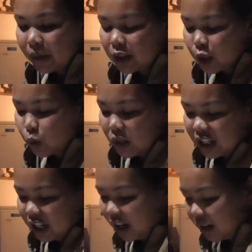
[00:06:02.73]
but chewy
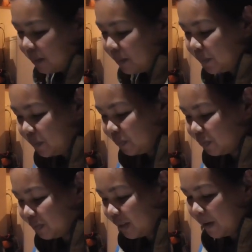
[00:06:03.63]
chicken.
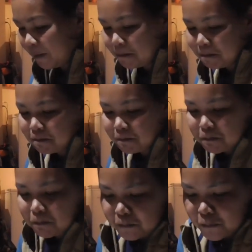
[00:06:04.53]
Yeah, because they haven't cooked
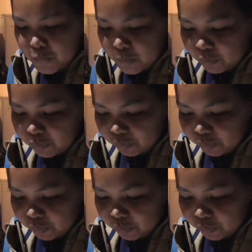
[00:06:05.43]
it long enough.